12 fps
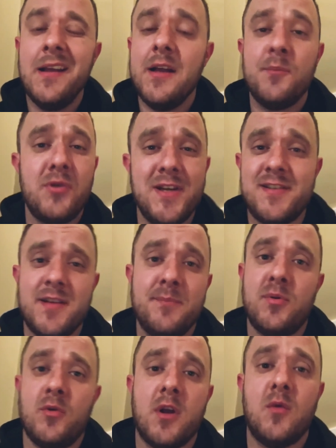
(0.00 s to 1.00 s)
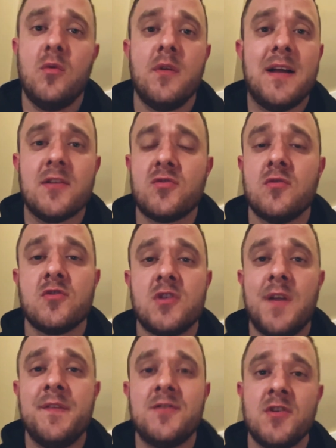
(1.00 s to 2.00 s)
Pretty simple though, all that sort of
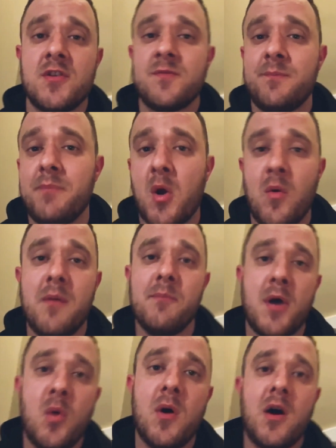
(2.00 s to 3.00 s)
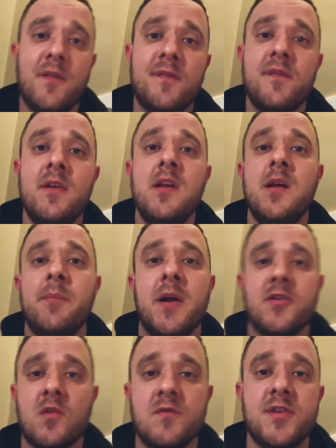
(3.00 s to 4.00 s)
stuff. It's just bolt on, bolt off, but
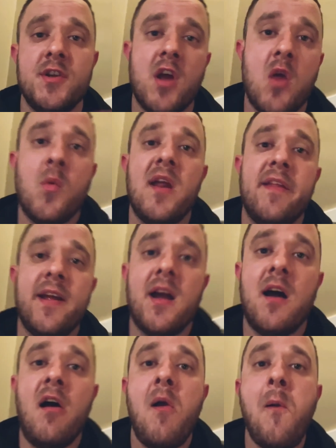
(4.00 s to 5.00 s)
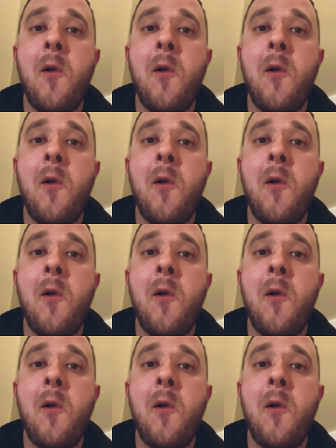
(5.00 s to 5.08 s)
it's obviously knowing where they are.